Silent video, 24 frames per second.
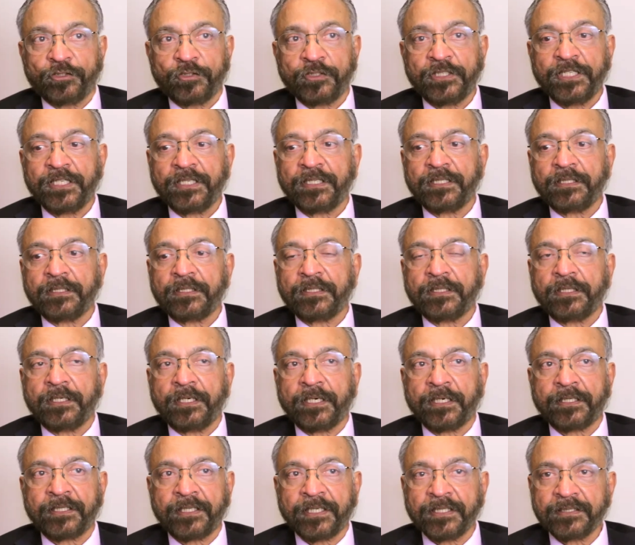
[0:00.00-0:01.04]
So they're
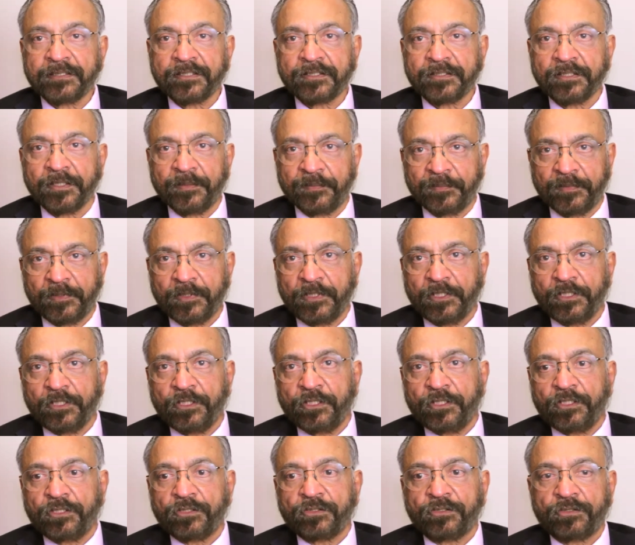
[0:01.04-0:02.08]

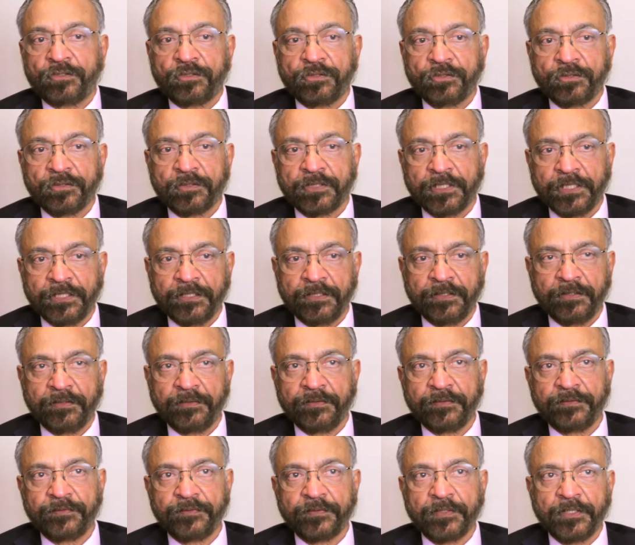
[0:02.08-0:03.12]
accustomed to kind
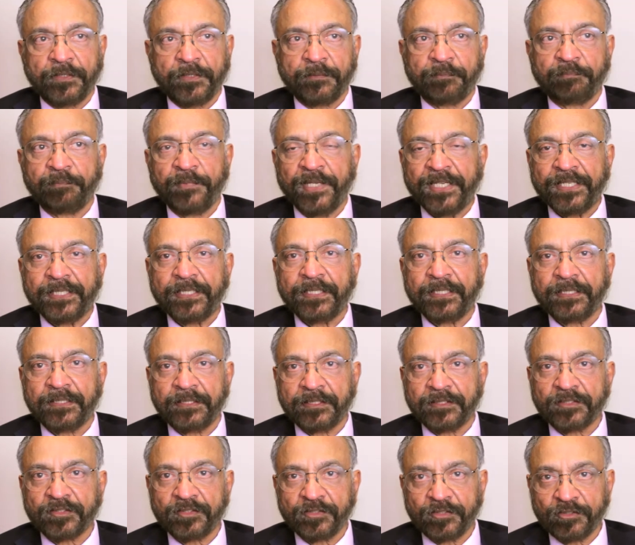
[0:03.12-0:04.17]
of making
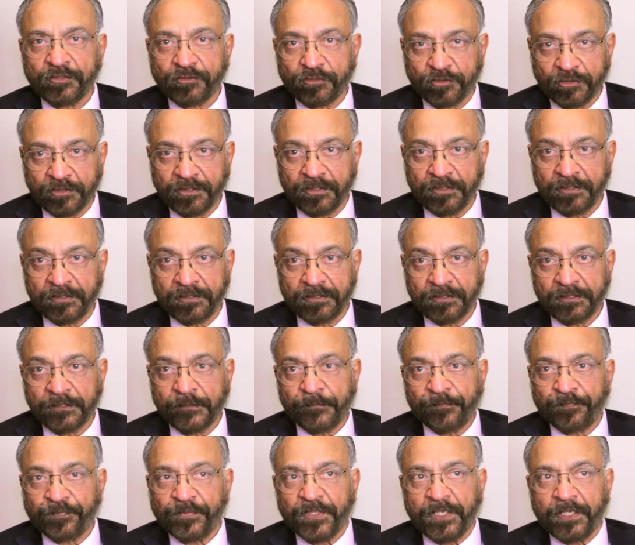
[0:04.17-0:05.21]
decisions
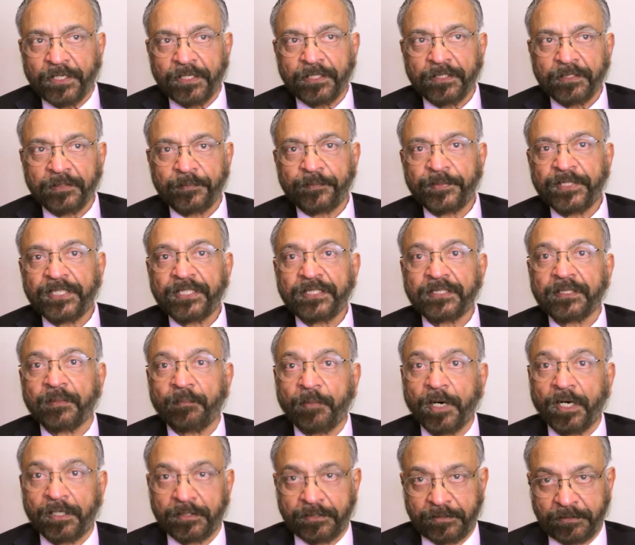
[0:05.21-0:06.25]
and being the
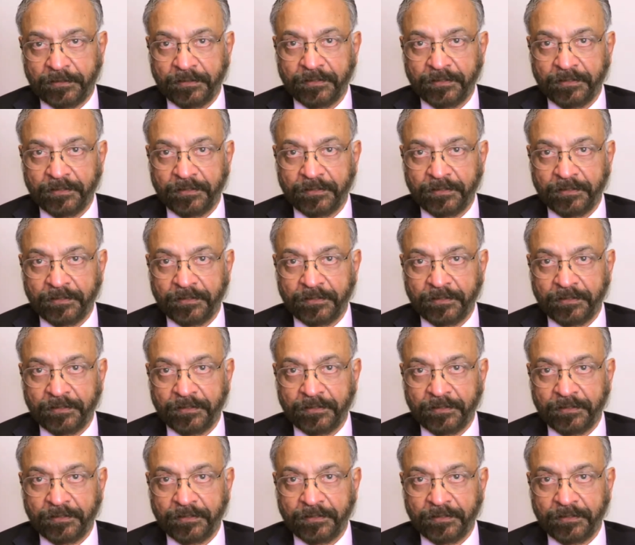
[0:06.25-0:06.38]
boss.